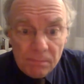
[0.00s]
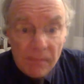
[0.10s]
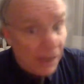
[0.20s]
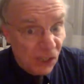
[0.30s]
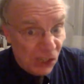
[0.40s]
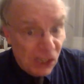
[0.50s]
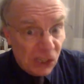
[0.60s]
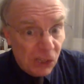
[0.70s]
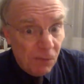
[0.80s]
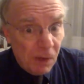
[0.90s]
That 6th
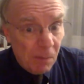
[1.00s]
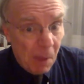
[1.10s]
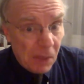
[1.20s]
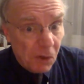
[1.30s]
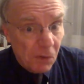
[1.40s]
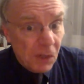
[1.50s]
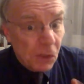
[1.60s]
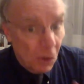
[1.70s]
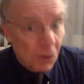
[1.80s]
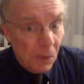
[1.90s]
symphony by Beethoven is
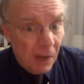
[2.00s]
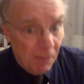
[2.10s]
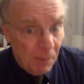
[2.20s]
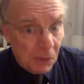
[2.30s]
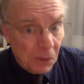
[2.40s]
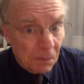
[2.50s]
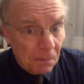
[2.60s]
also in F major.